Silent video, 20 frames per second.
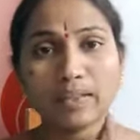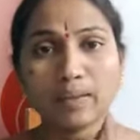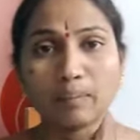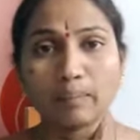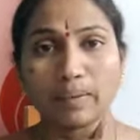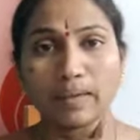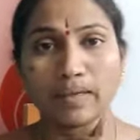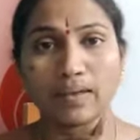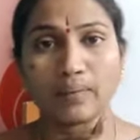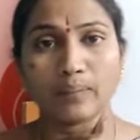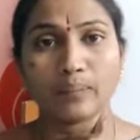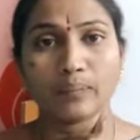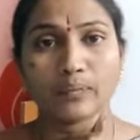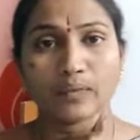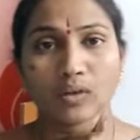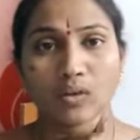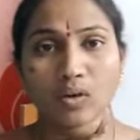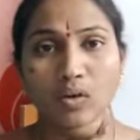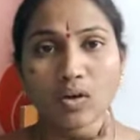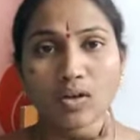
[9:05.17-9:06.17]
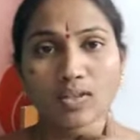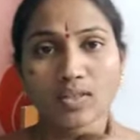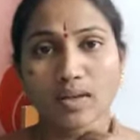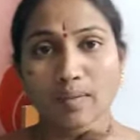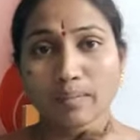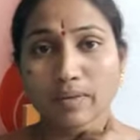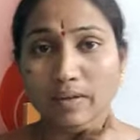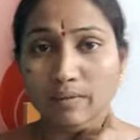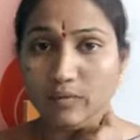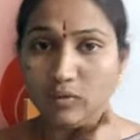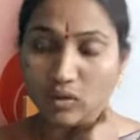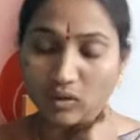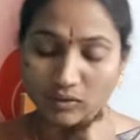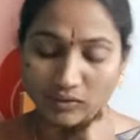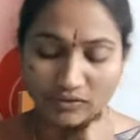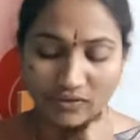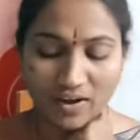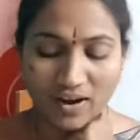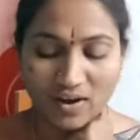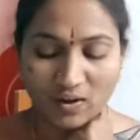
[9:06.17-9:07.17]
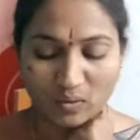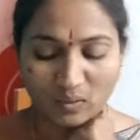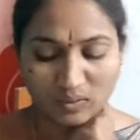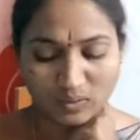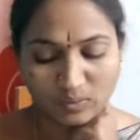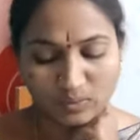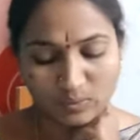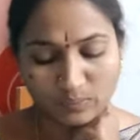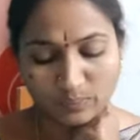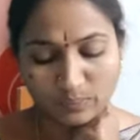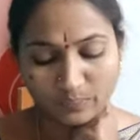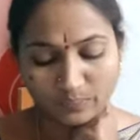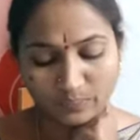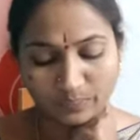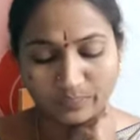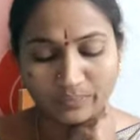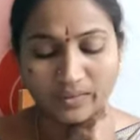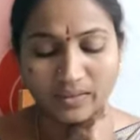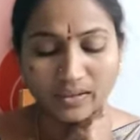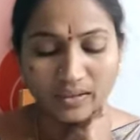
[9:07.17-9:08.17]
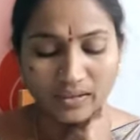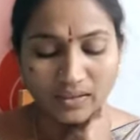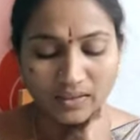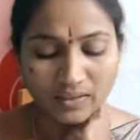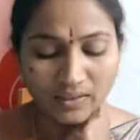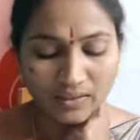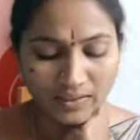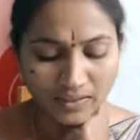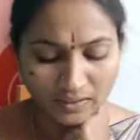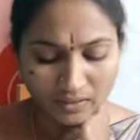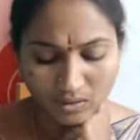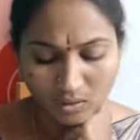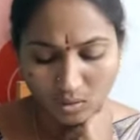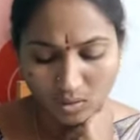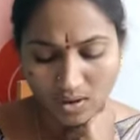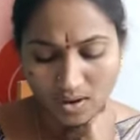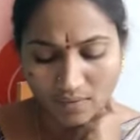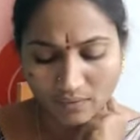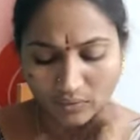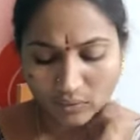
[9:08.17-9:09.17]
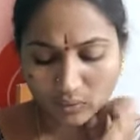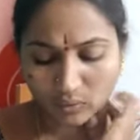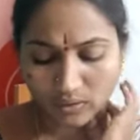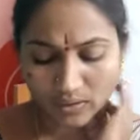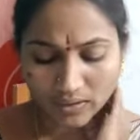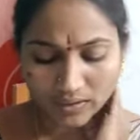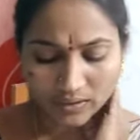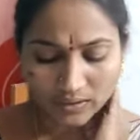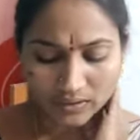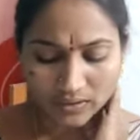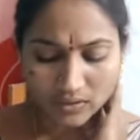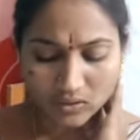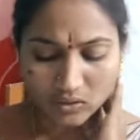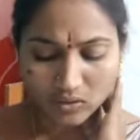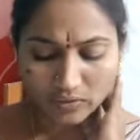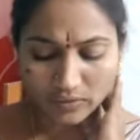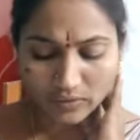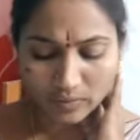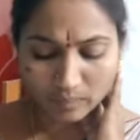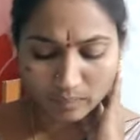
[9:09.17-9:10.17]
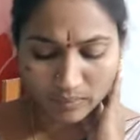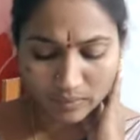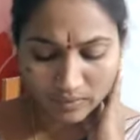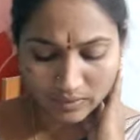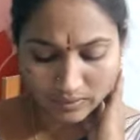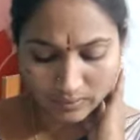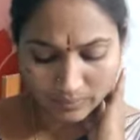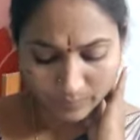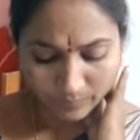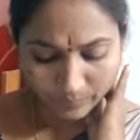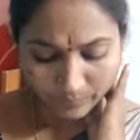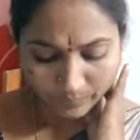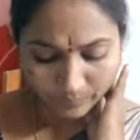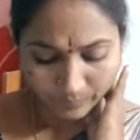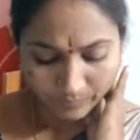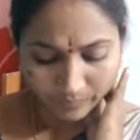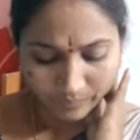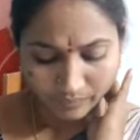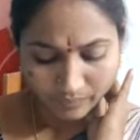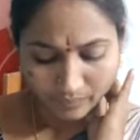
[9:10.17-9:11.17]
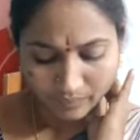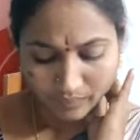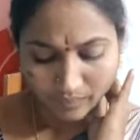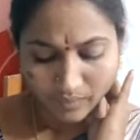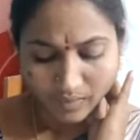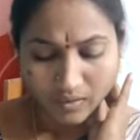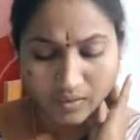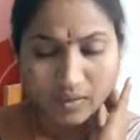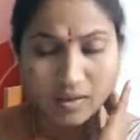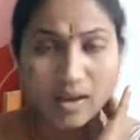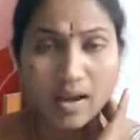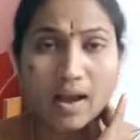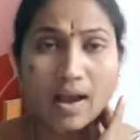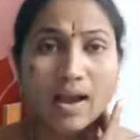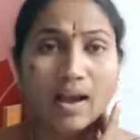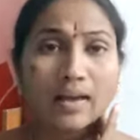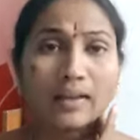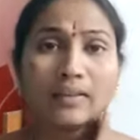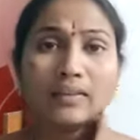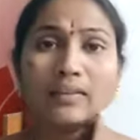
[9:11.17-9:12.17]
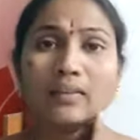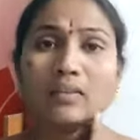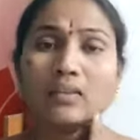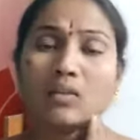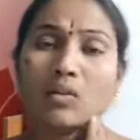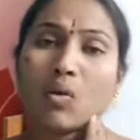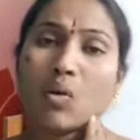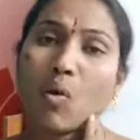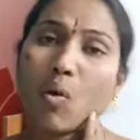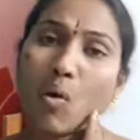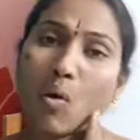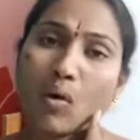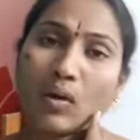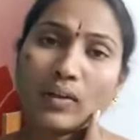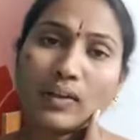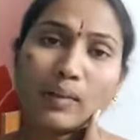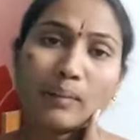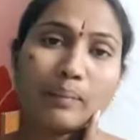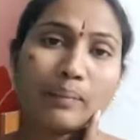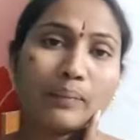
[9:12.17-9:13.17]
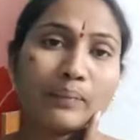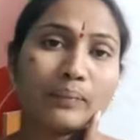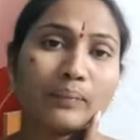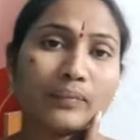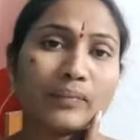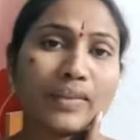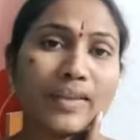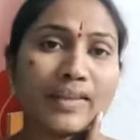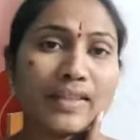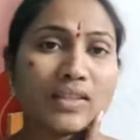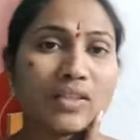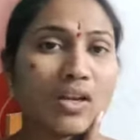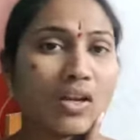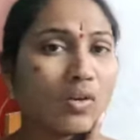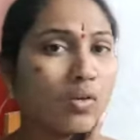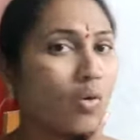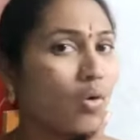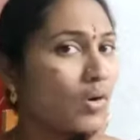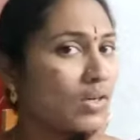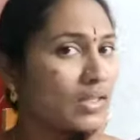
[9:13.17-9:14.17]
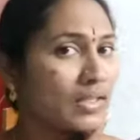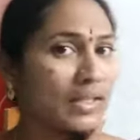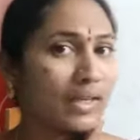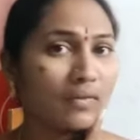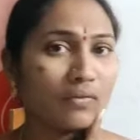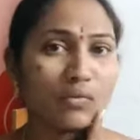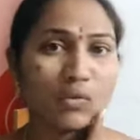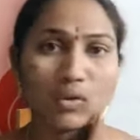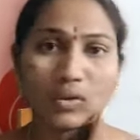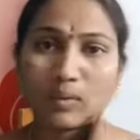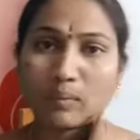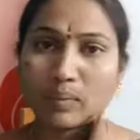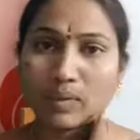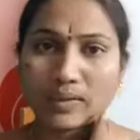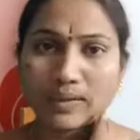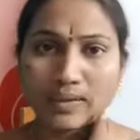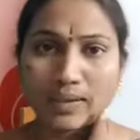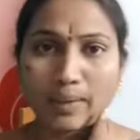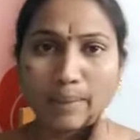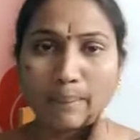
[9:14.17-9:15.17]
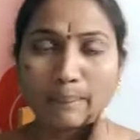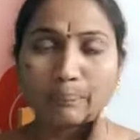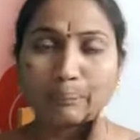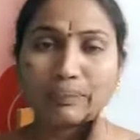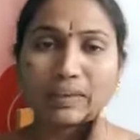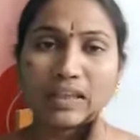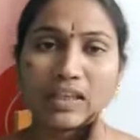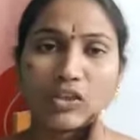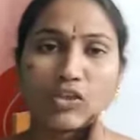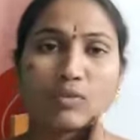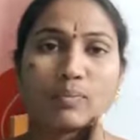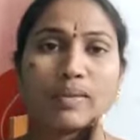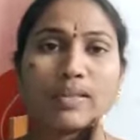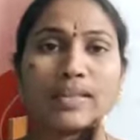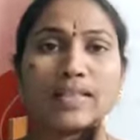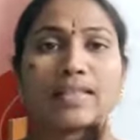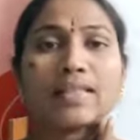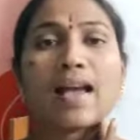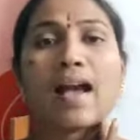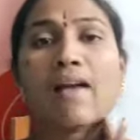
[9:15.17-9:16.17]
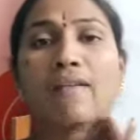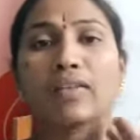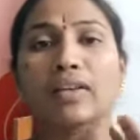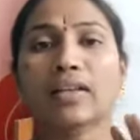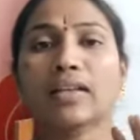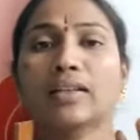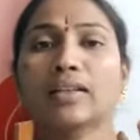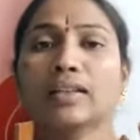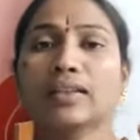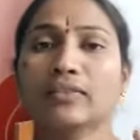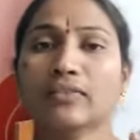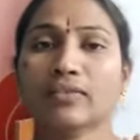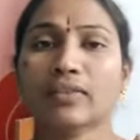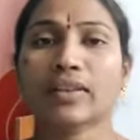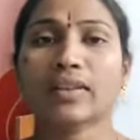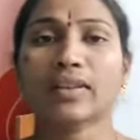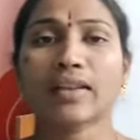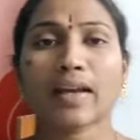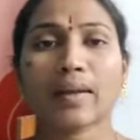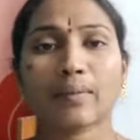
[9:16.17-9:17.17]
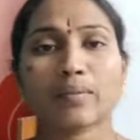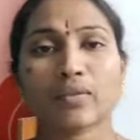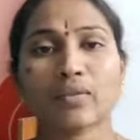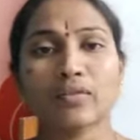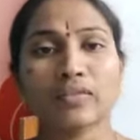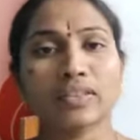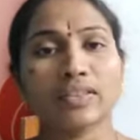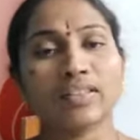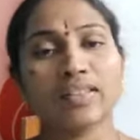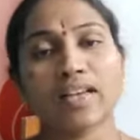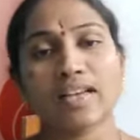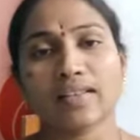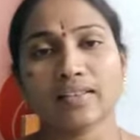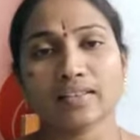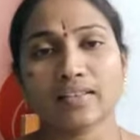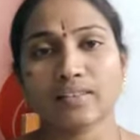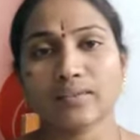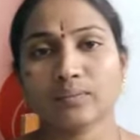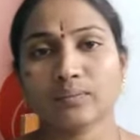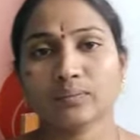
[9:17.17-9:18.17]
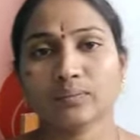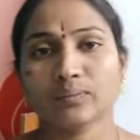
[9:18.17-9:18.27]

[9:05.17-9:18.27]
building pan or sometimes on a fan also let us now have a look at the nest of some birds and all the nests are not same for the birds. Each bird is having a different types of designs.